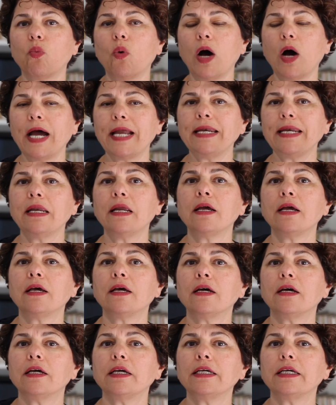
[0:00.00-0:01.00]
One,
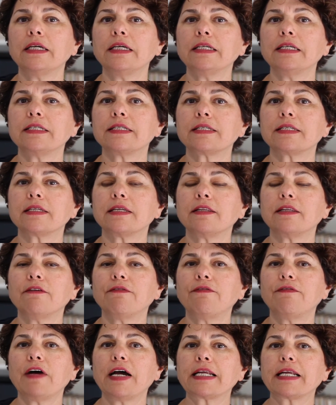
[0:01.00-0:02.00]
is the
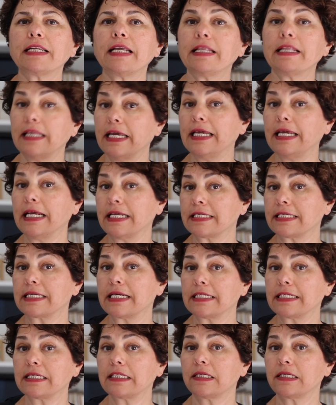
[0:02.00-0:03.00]
fact that they can
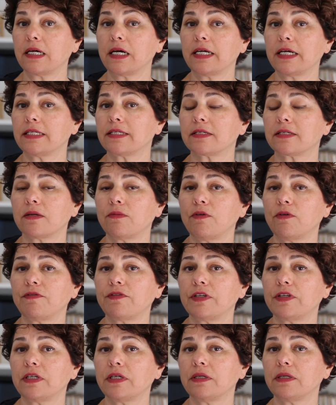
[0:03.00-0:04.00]
sensitize some of
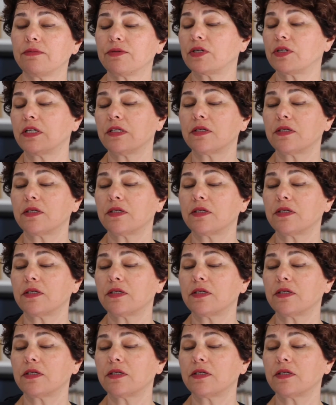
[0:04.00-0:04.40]
the skin.